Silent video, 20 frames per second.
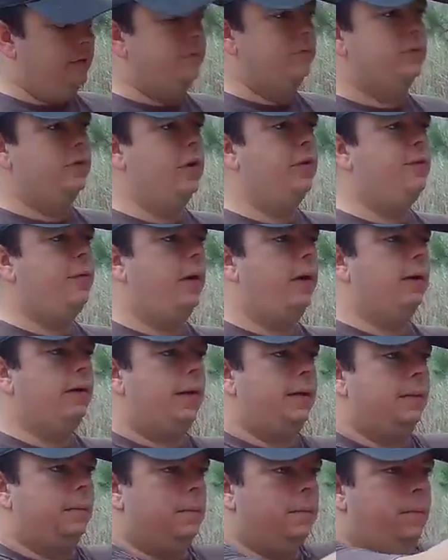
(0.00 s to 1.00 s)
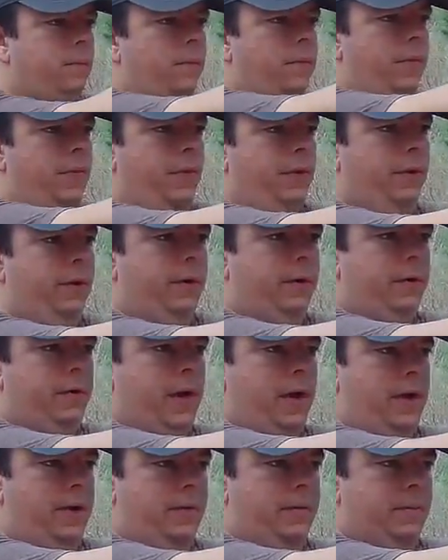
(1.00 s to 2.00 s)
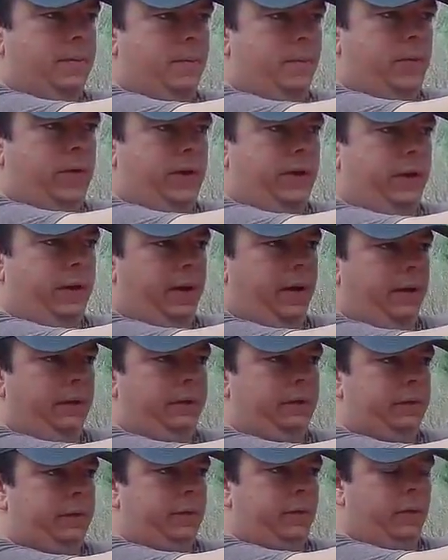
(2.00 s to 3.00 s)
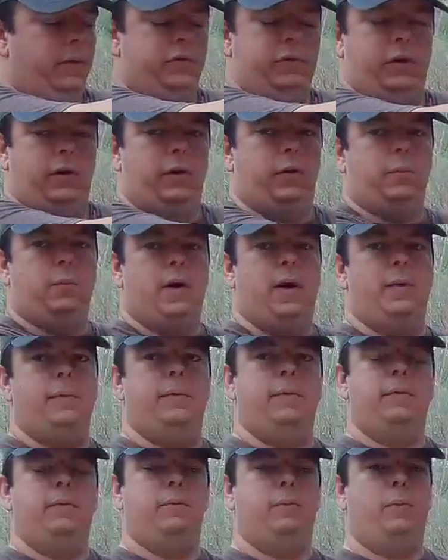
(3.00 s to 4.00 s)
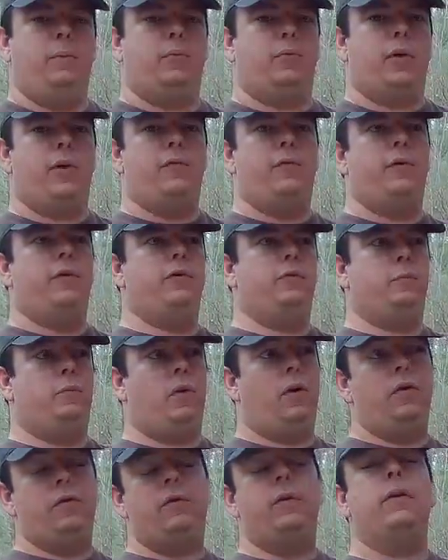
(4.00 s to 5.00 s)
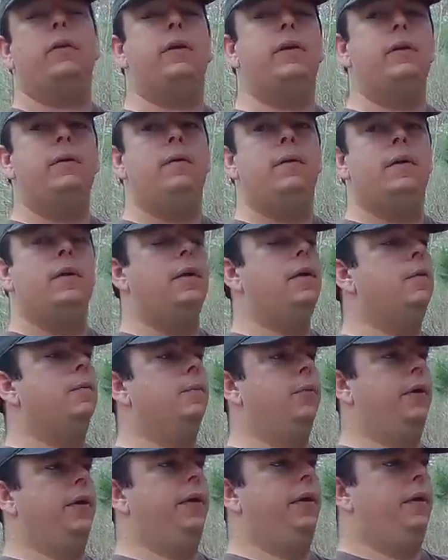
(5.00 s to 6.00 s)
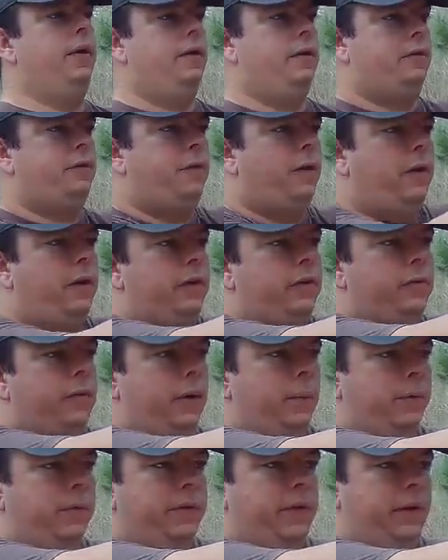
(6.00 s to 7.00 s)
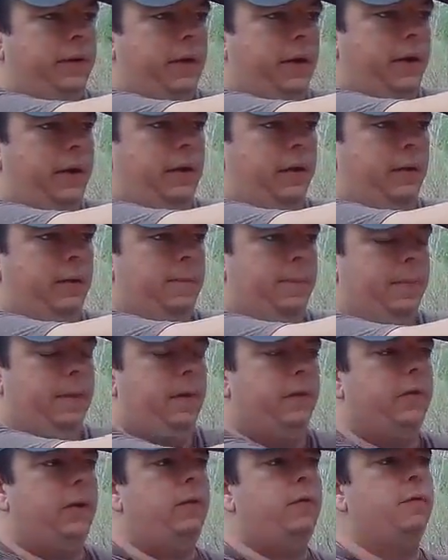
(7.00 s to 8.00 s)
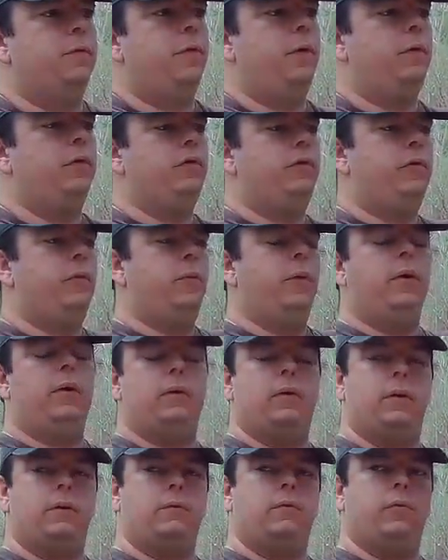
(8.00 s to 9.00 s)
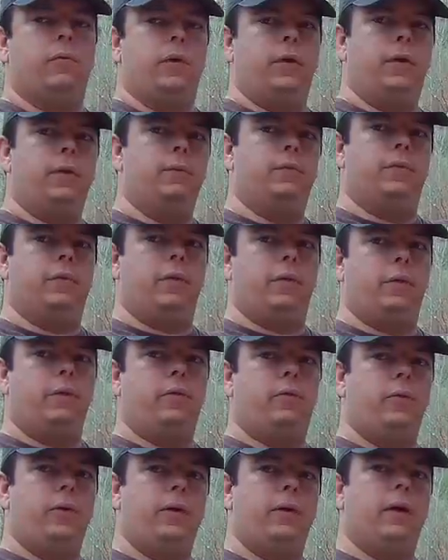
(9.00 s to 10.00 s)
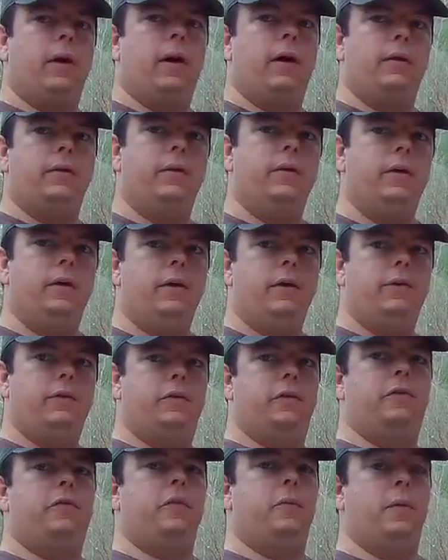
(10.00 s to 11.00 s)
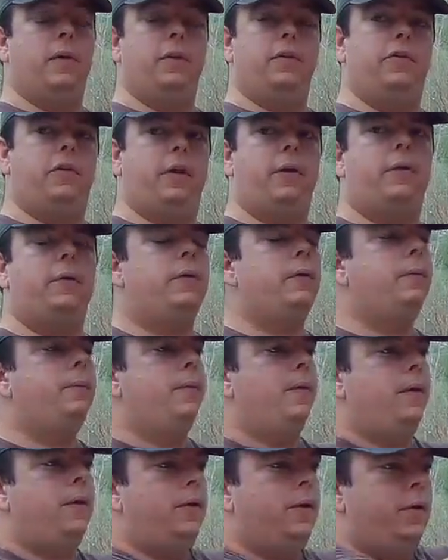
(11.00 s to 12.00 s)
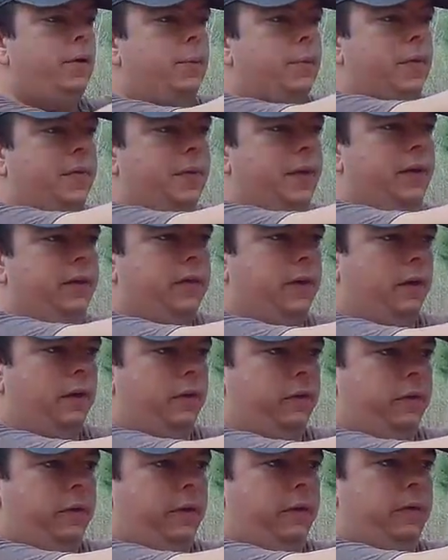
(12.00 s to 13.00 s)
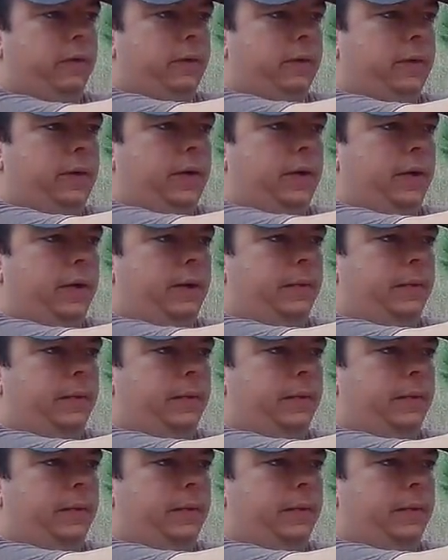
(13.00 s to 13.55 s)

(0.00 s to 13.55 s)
So far, I like them. They're not big dots, which are my preference personally. But as far as what I'm seeing right here, because I don't focus too well on when it comes to 3-dot system in general, but these are certainly